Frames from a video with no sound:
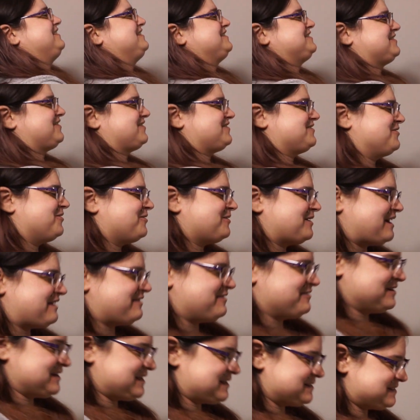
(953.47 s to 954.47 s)
So no,
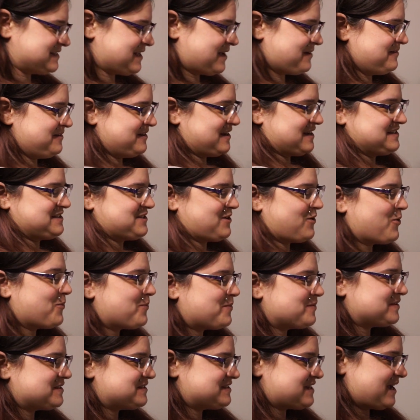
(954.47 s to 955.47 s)
everyone keeps telling me not to
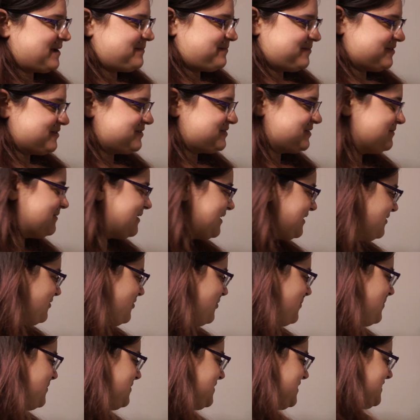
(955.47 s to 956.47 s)
open the diapers, so I'm not gonna
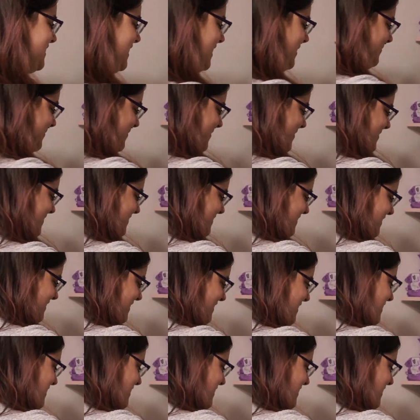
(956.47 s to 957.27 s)
open the diapers.